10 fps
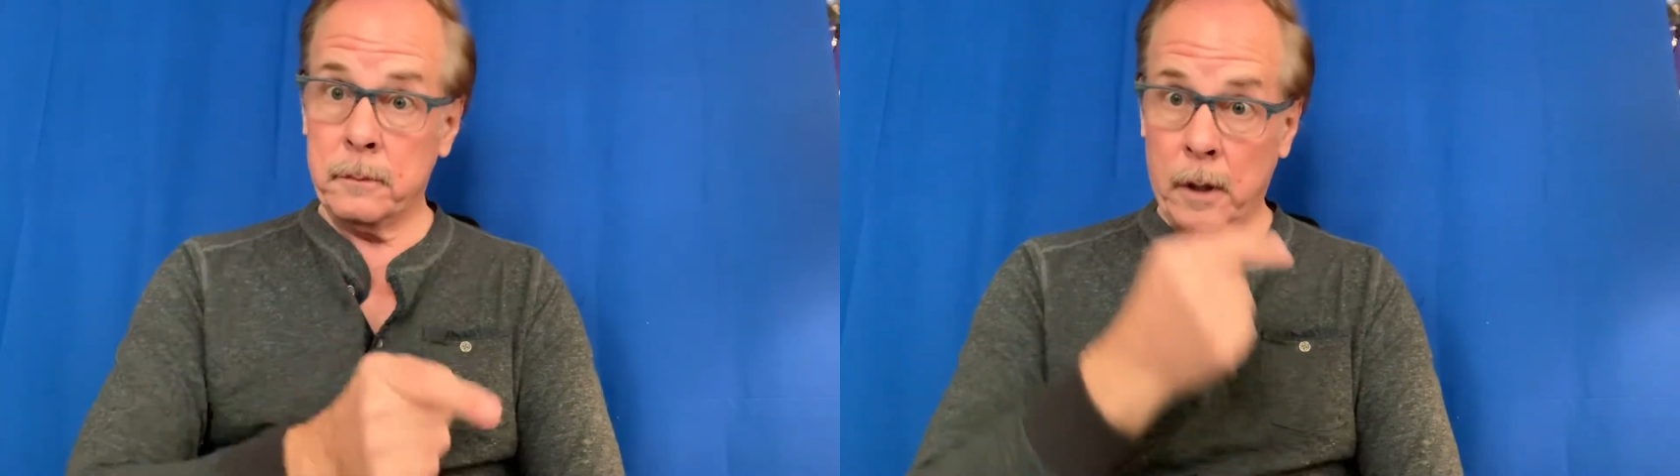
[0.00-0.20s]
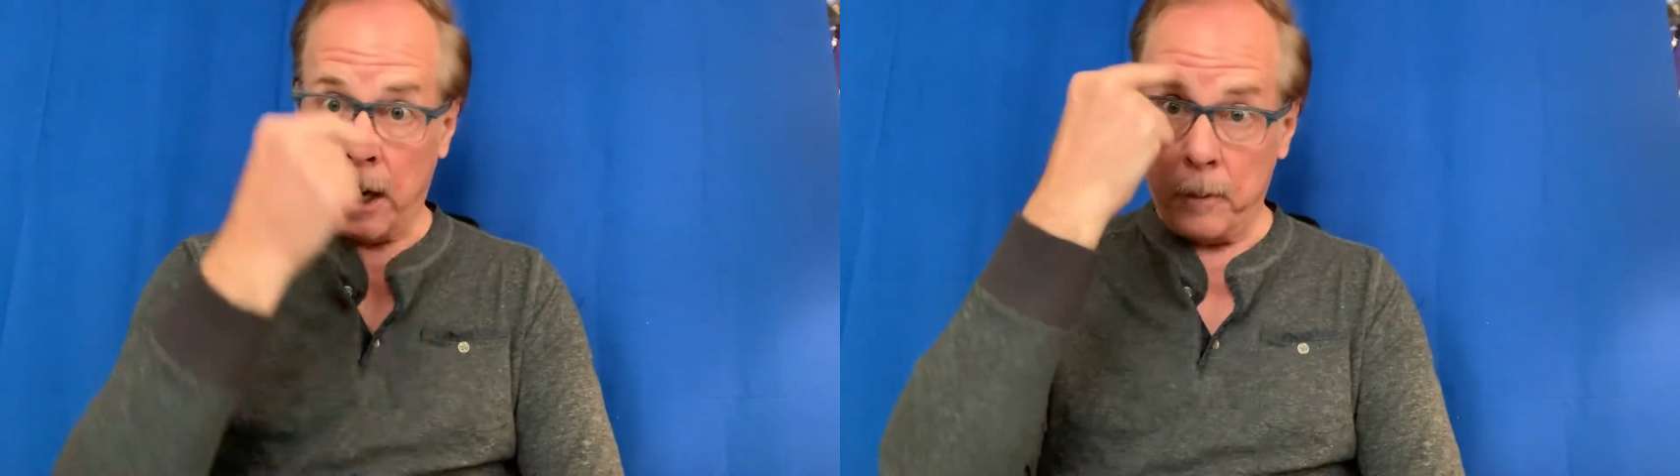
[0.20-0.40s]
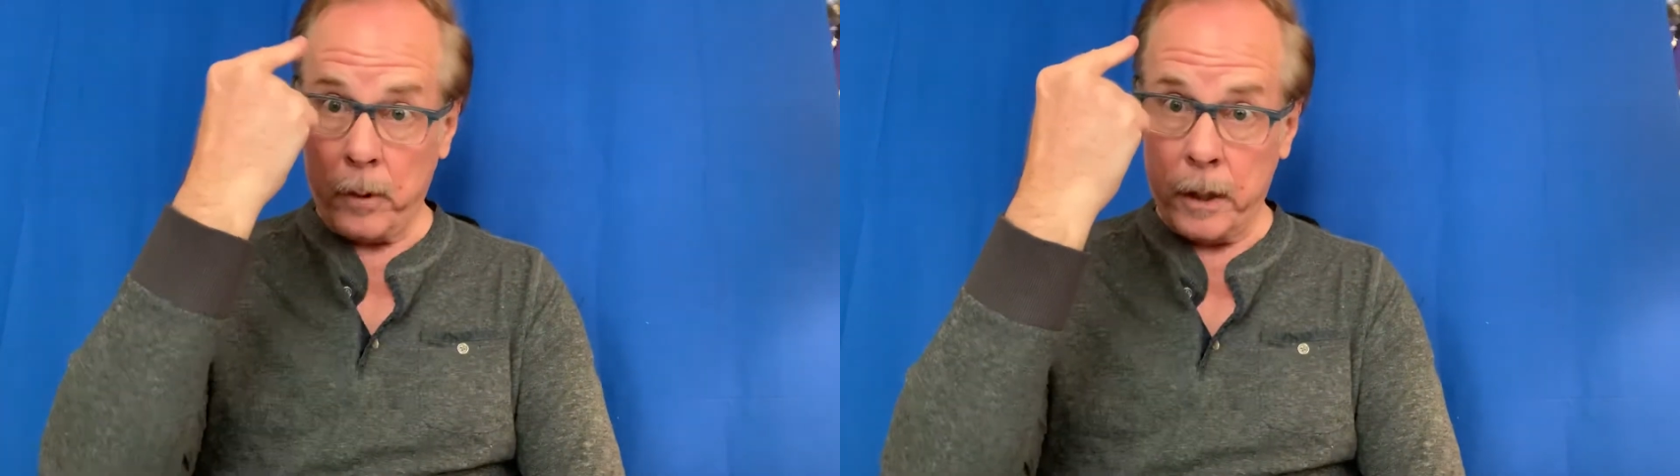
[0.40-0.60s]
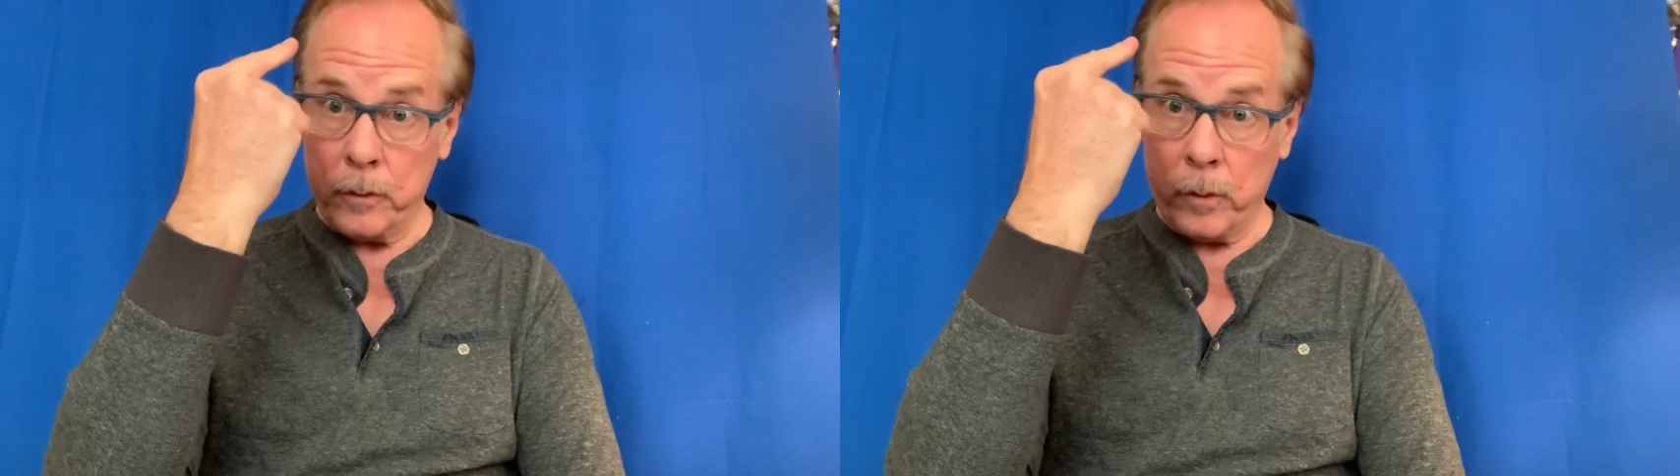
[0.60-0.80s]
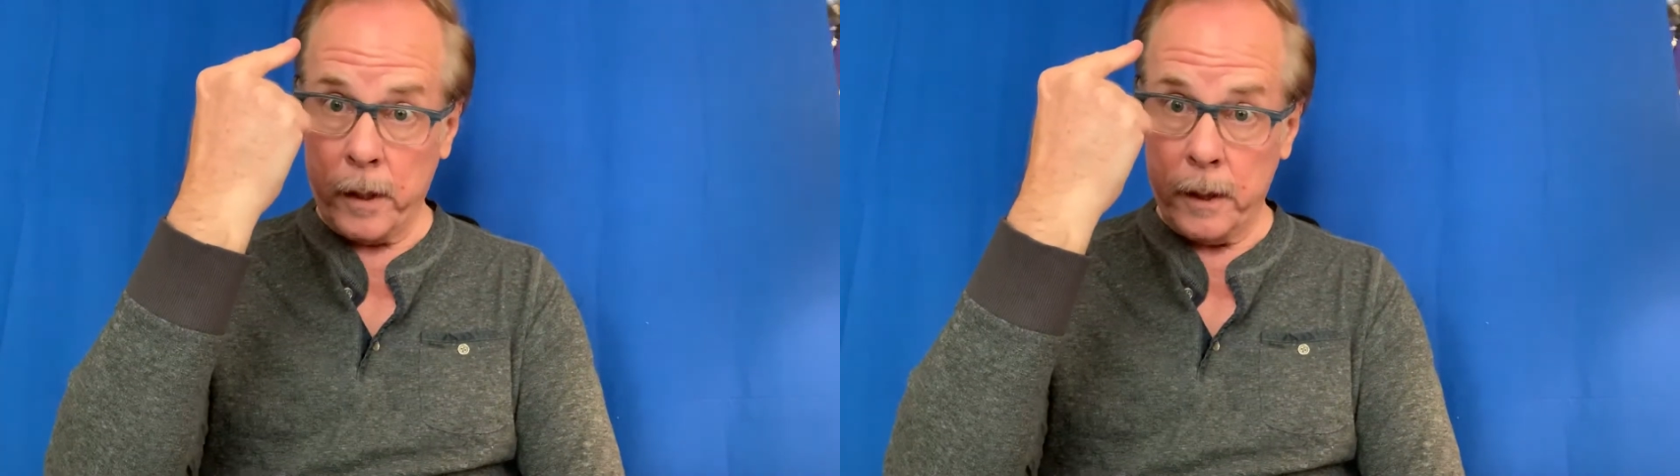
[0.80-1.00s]

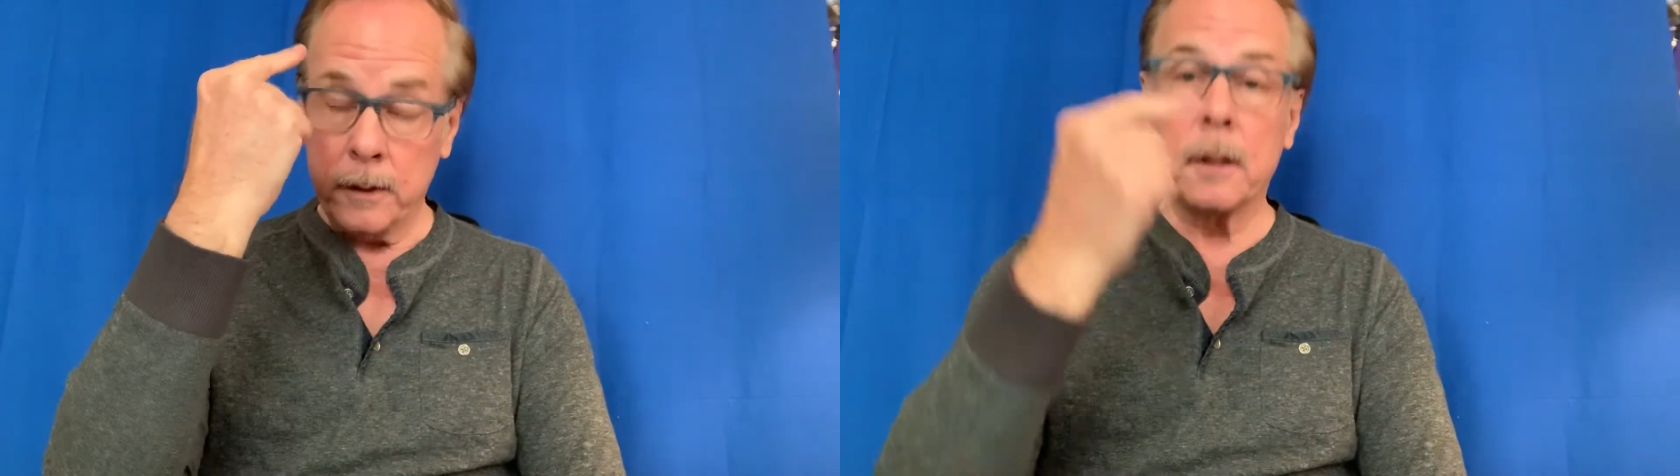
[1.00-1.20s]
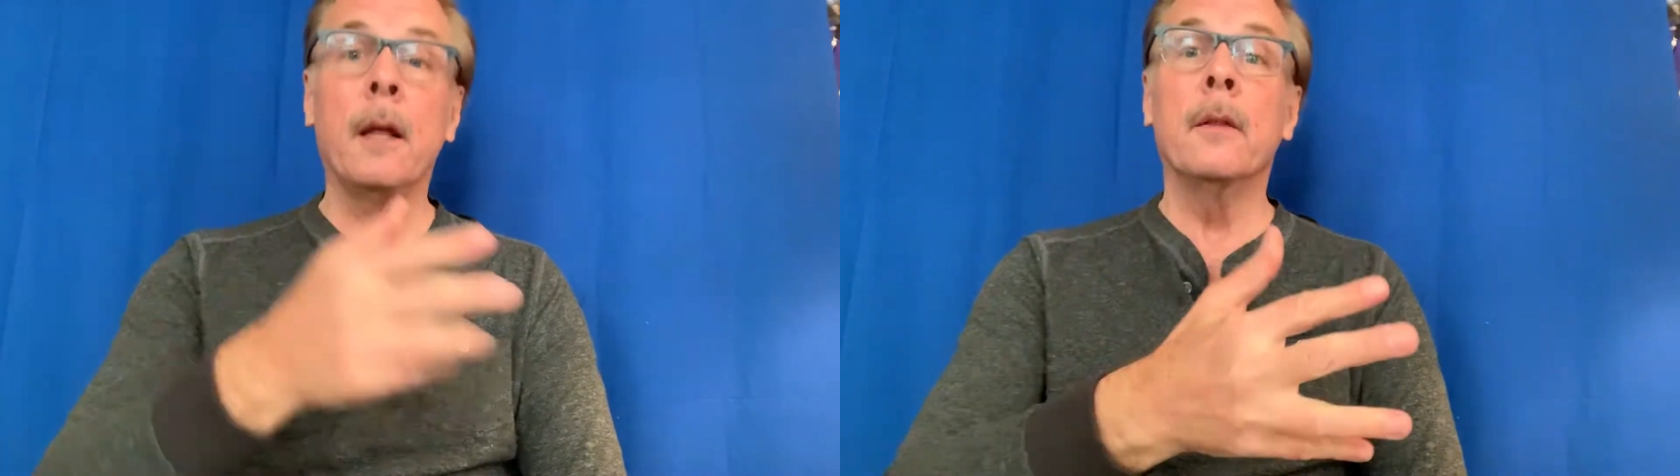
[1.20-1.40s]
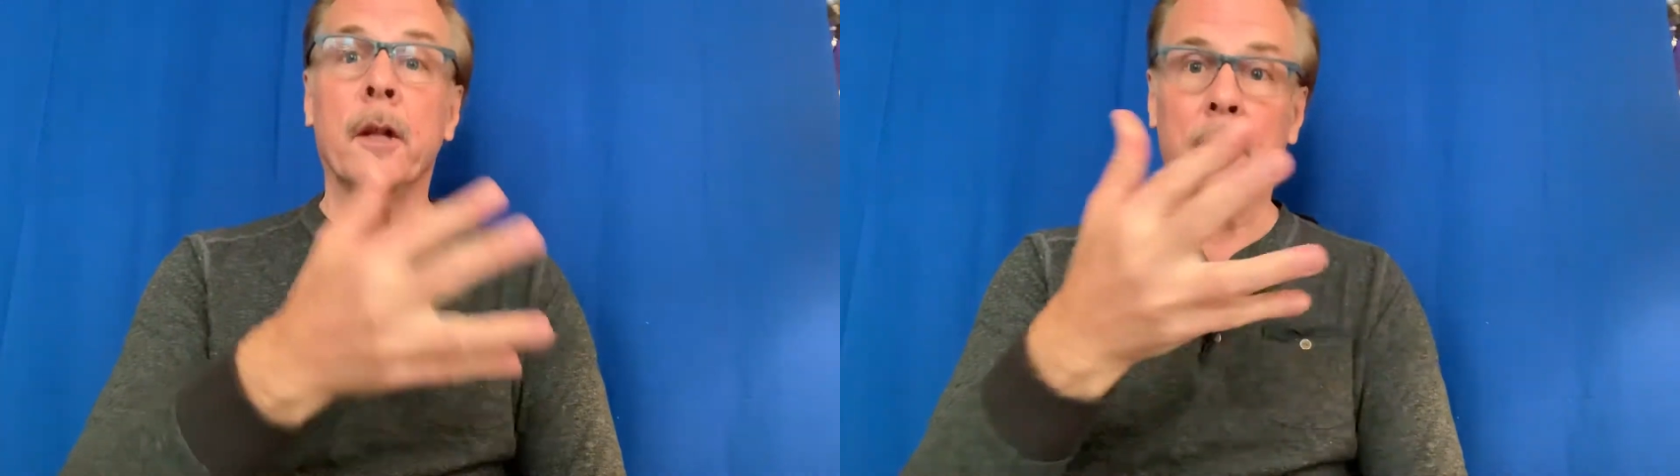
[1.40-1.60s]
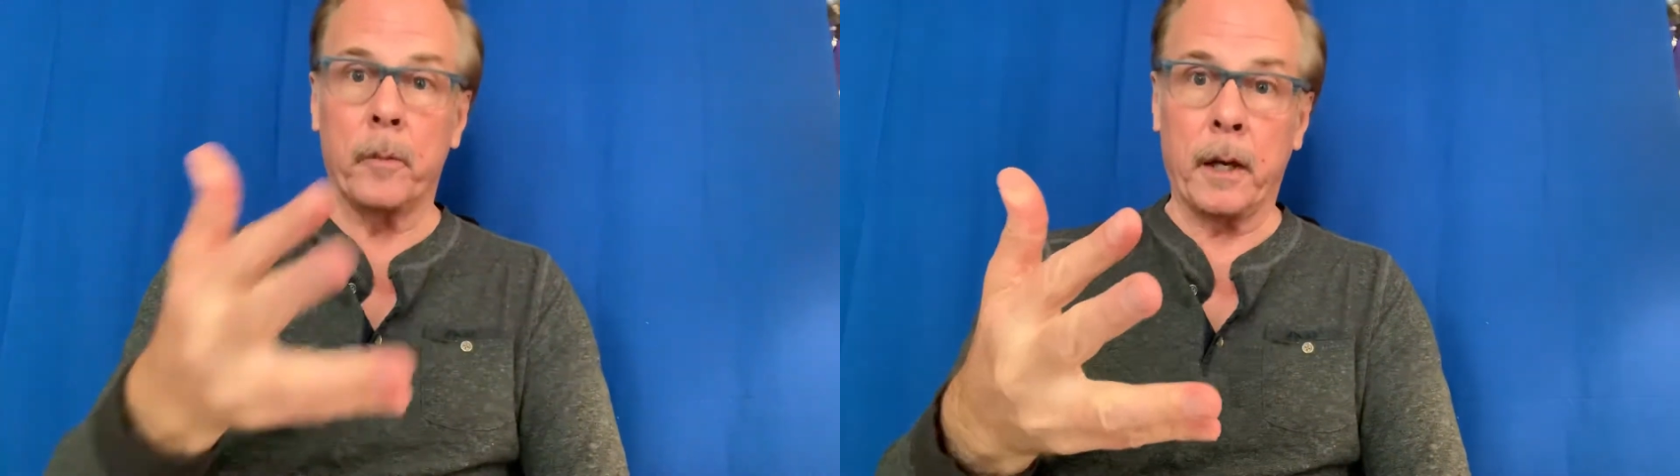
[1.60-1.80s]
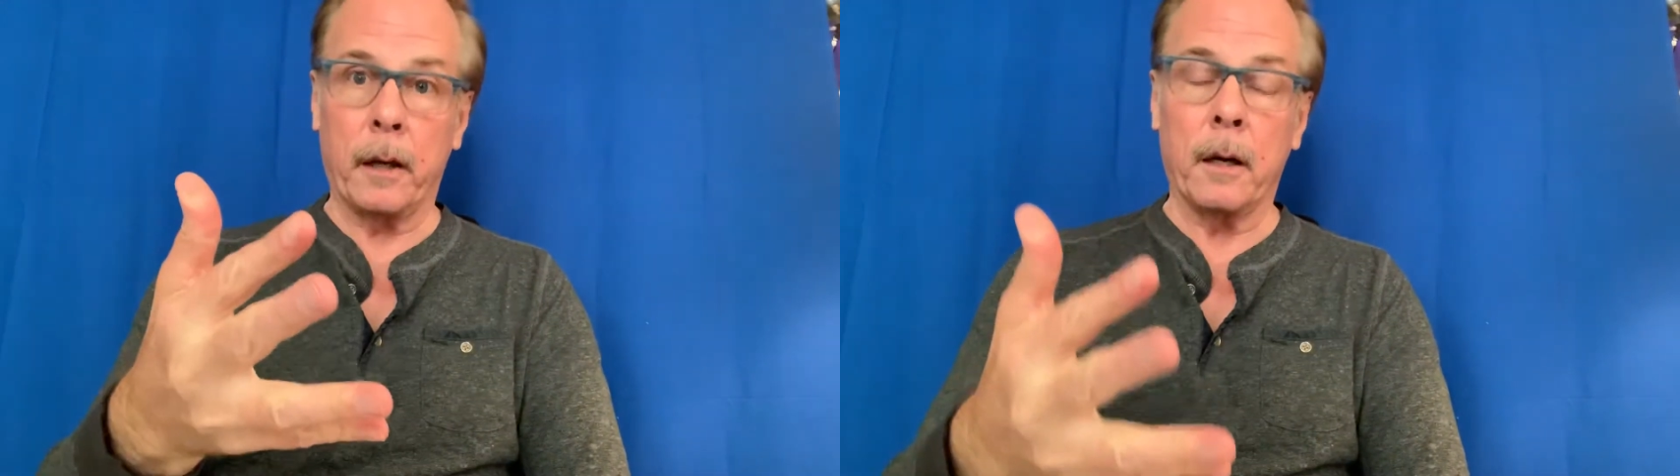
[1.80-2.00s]
eyebrows raised, then you're
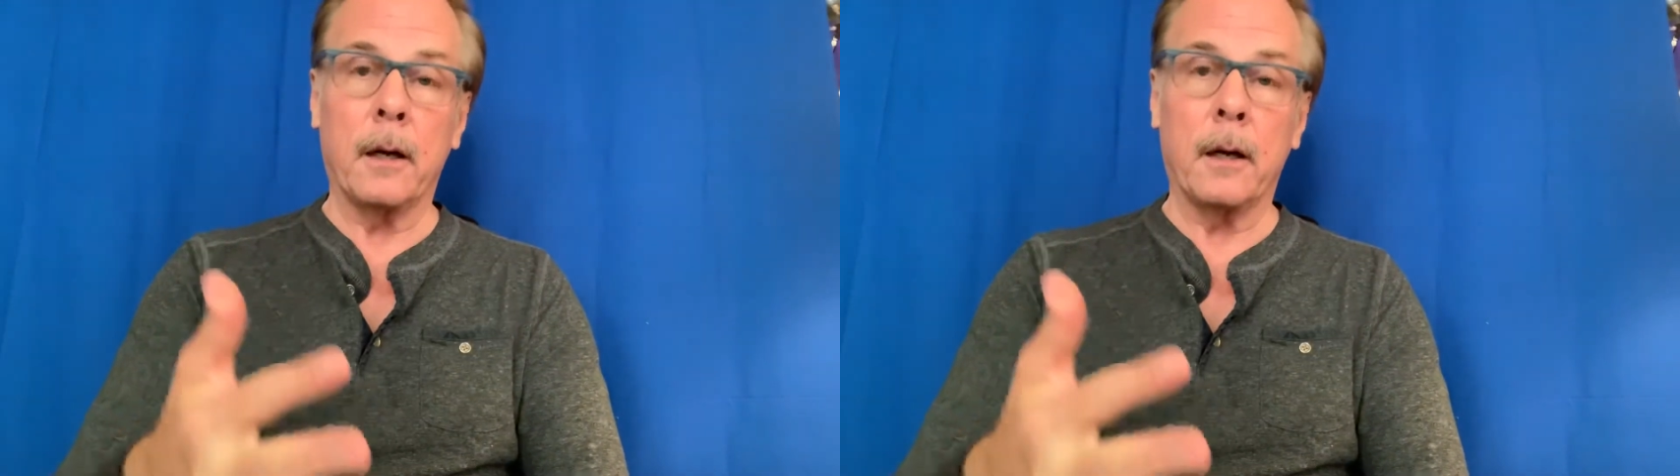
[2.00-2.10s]
making